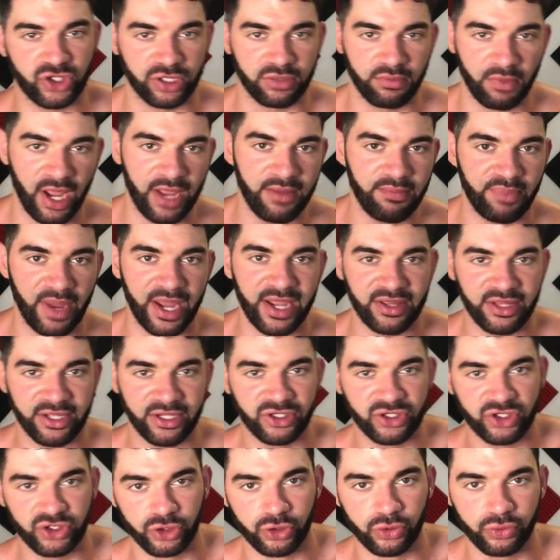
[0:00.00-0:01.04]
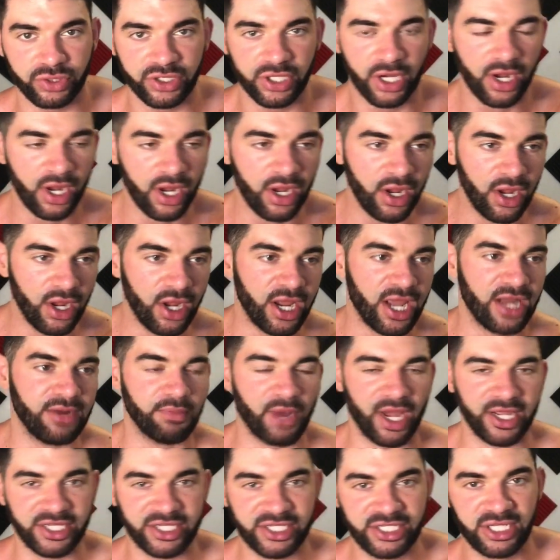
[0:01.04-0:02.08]
in my bathing suit and
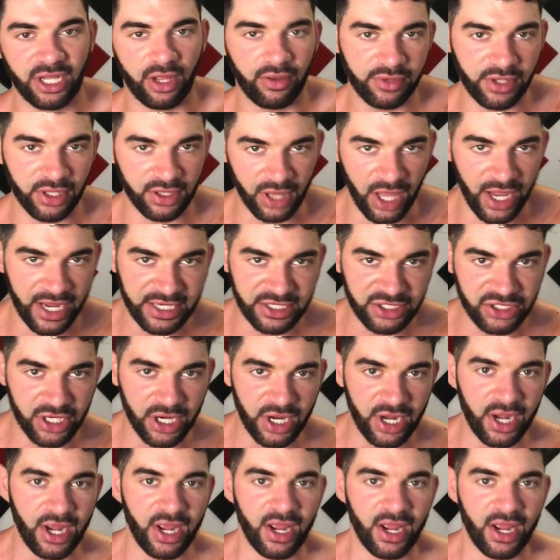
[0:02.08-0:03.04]
my cellulite.